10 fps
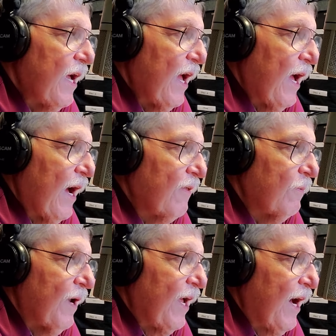And
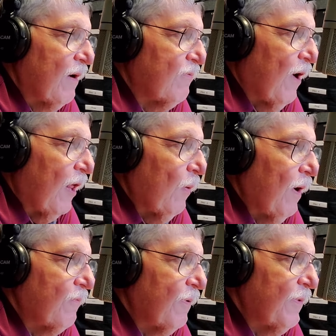when I had a
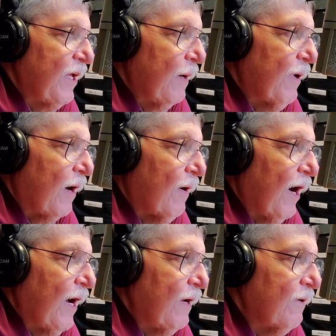follow-up from the
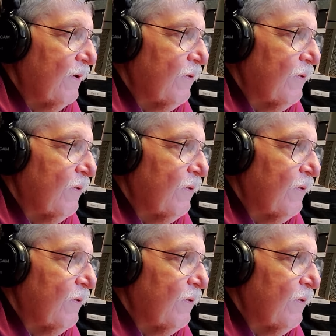MRI,